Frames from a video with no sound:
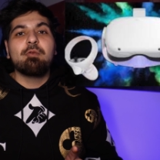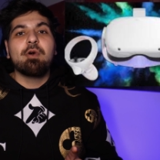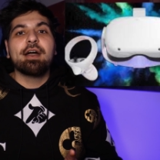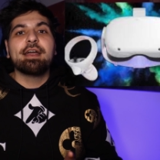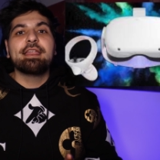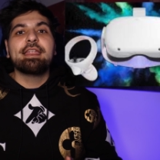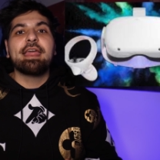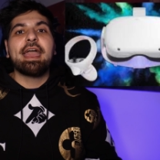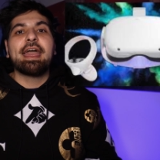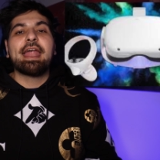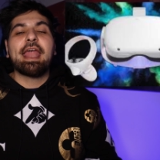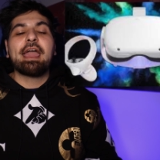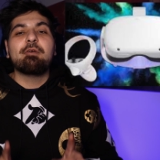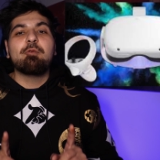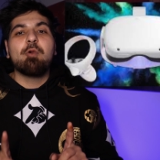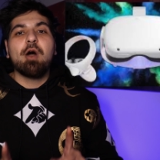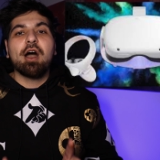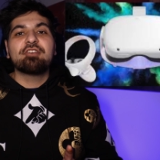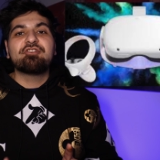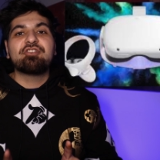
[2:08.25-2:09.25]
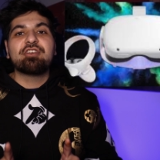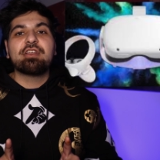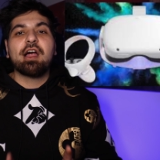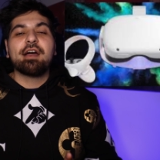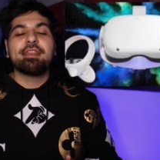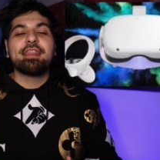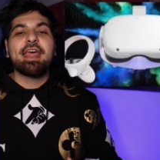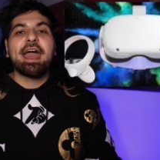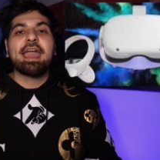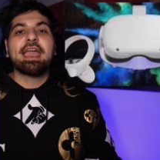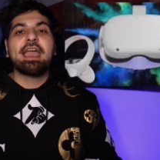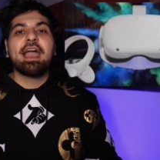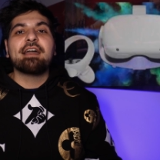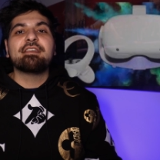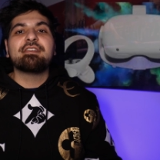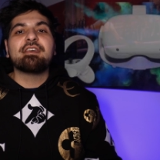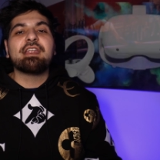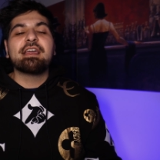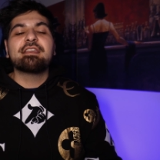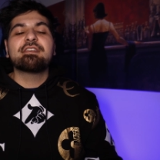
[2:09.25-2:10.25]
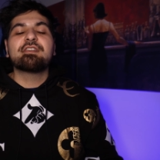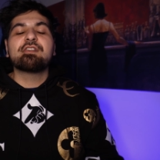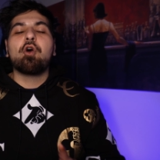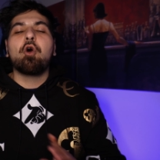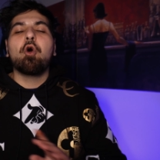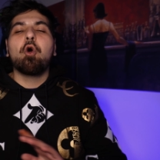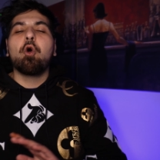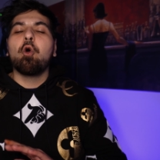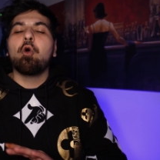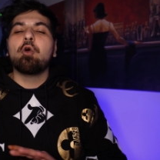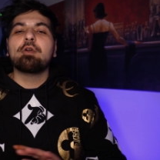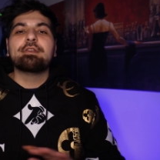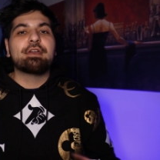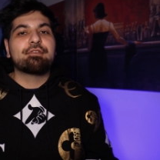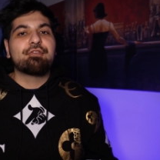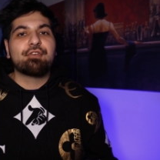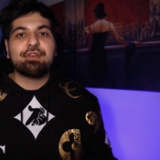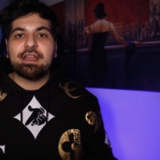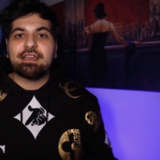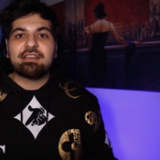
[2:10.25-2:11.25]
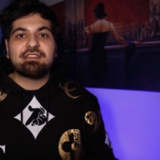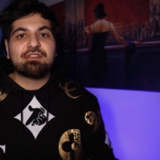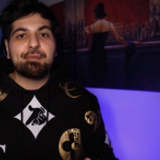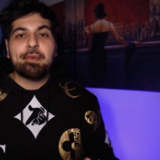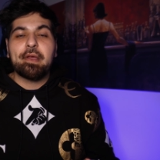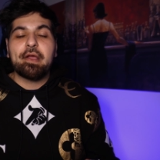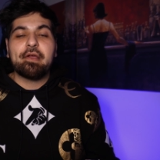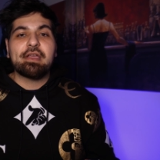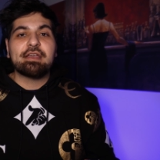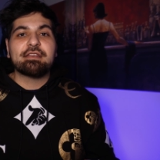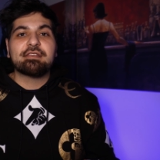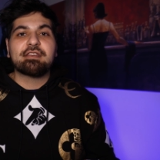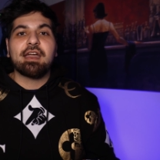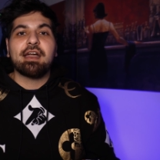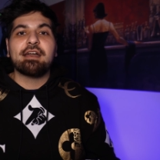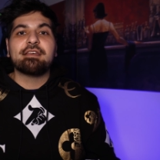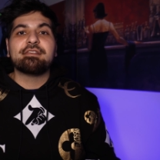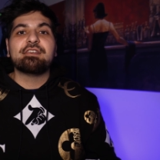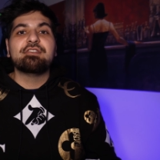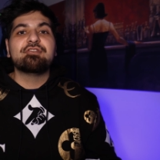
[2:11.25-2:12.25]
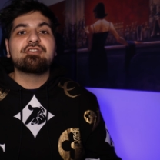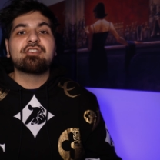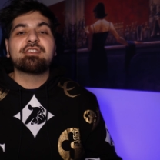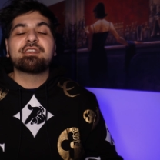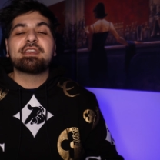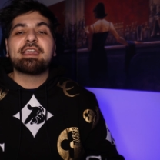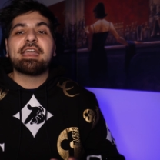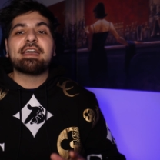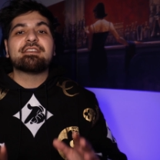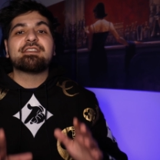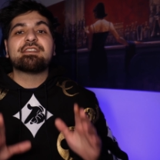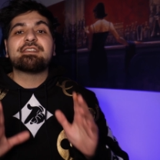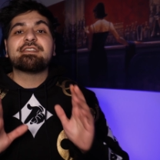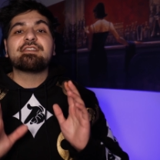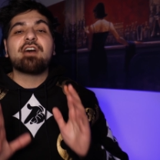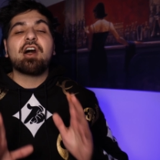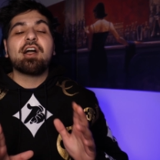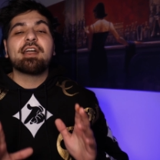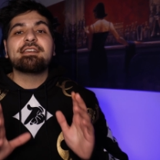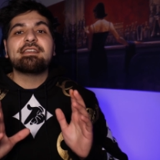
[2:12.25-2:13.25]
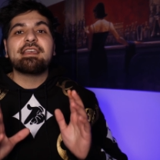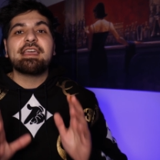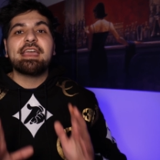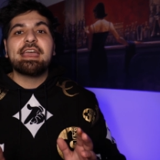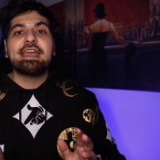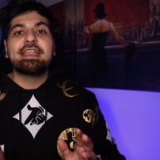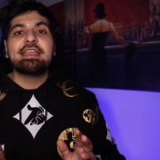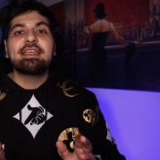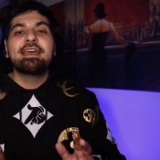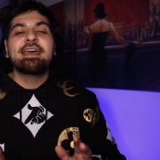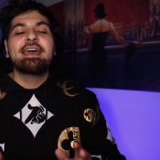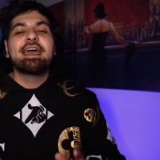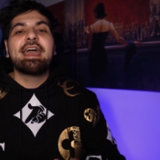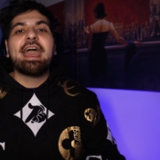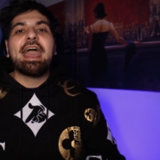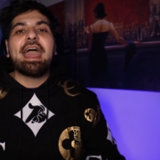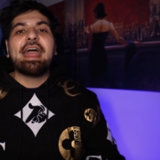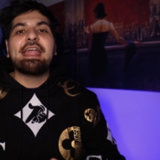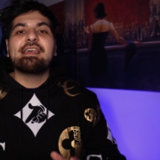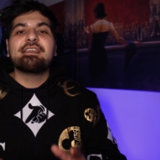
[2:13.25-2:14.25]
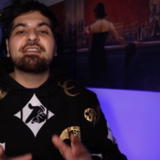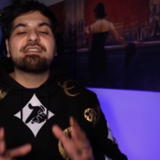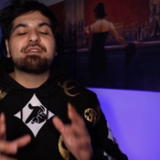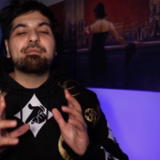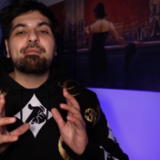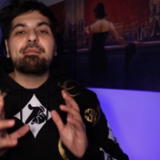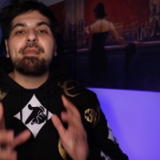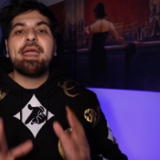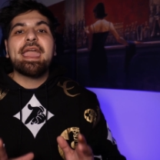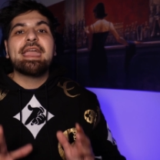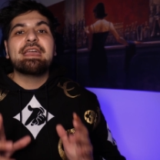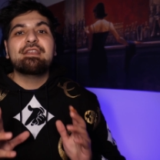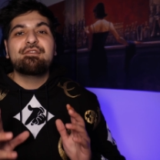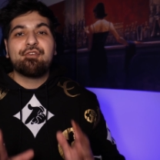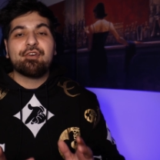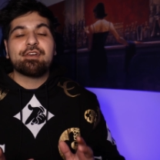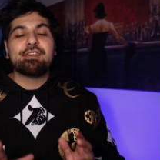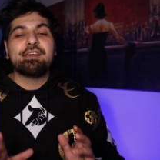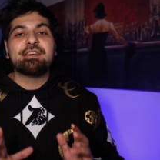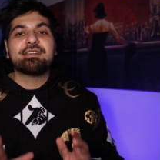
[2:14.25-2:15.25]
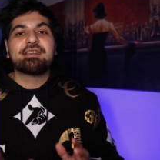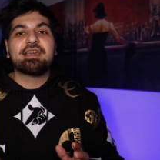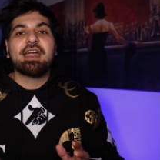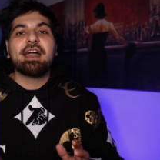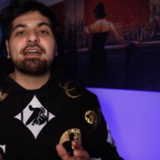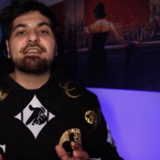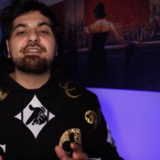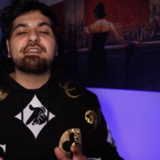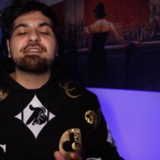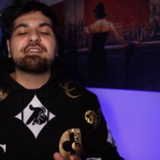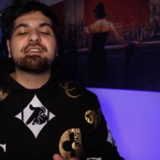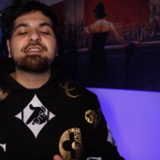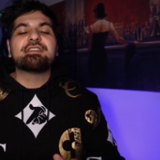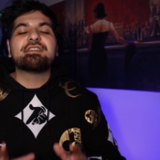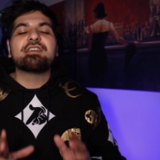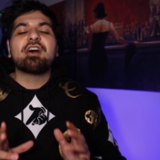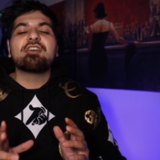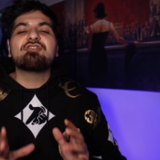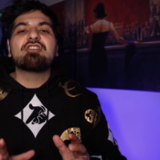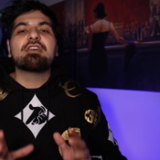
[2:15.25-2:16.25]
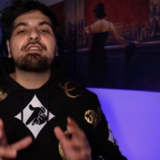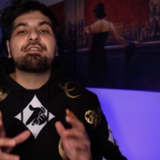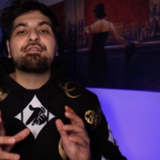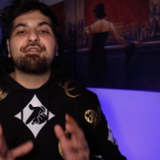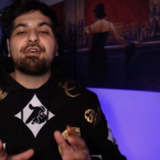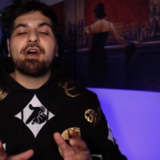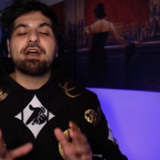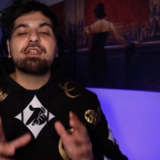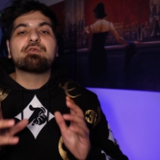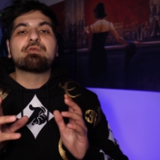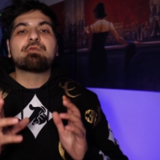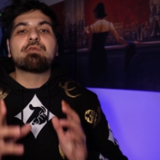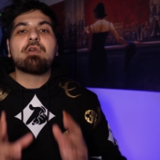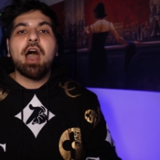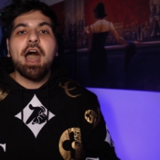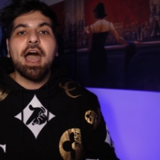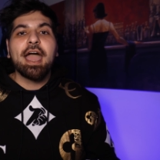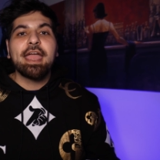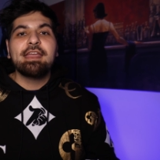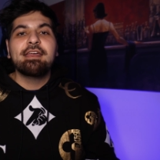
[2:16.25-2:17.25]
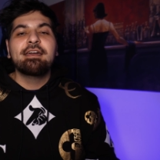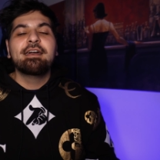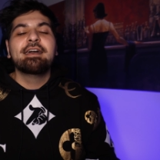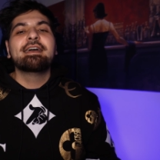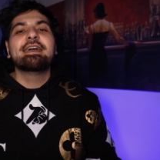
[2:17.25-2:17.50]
one and I watched it on that, guys, and it's a whole different experience, guys. You just get sucked in and it's made for this, guys. It's such a fun ride.